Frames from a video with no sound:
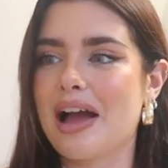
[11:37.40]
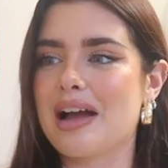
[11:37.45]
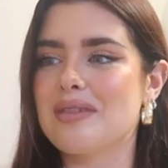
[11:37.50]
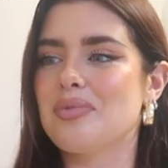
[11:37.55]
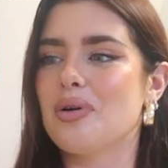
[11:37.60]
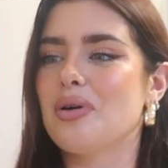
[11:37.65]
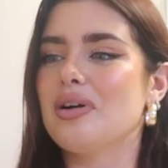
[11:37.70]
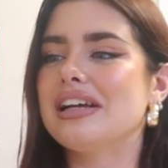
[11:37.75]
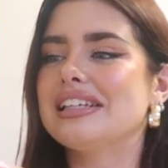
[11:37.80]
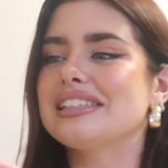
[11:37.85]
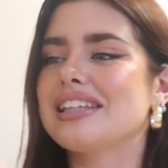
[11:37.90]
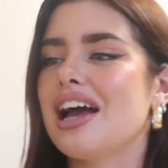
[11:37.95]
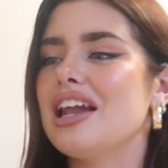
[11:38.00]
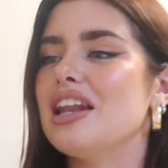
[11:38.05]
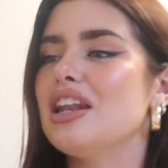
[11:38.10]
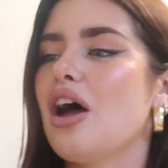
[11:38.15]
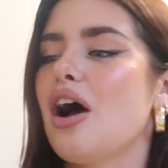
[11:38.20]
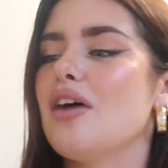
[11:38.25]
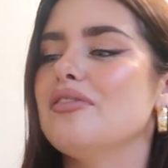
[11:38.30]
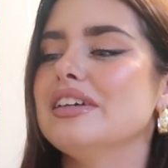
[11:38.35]
bad boys, I
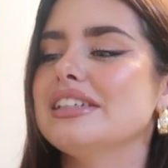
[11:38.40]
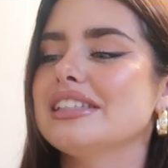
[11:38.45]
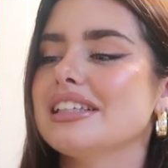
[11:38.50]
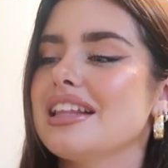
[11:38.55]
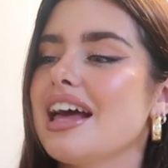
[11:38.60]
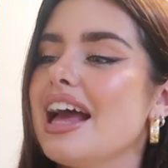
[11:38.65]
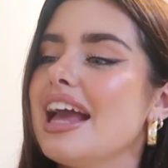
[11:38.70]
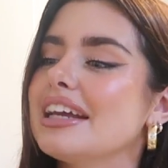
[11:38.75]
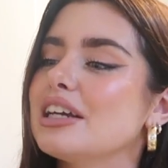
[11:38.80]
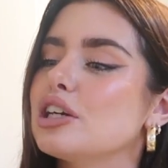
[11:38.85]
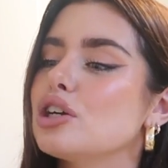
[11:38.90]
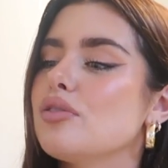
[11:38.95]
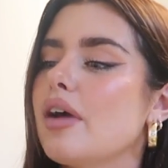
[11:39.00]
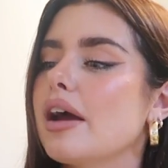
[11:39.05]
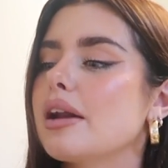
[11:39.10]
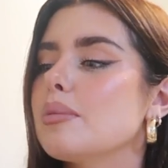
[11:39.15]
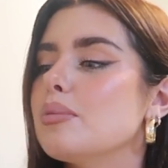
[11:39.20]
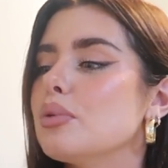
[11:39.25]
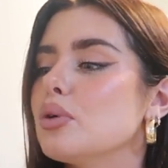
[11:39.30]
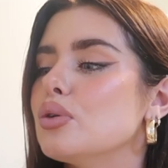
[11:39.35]
love. These are the
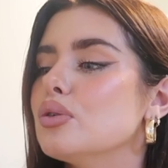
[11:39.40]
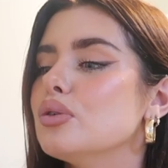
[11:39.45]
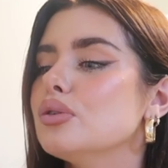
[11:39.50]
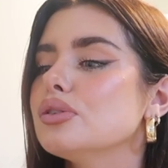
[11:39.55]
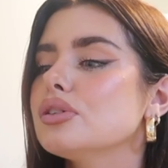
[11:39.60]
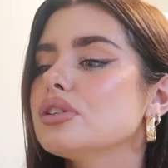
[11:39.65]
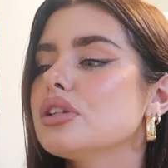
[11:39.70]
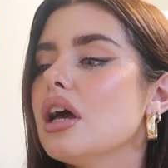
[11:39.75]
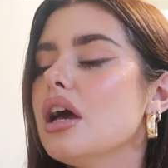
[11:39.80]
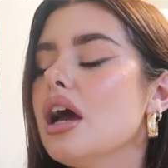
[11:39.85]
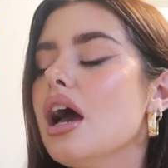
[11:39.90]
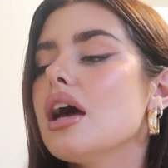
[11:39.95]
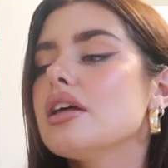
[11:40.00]
Incredibles.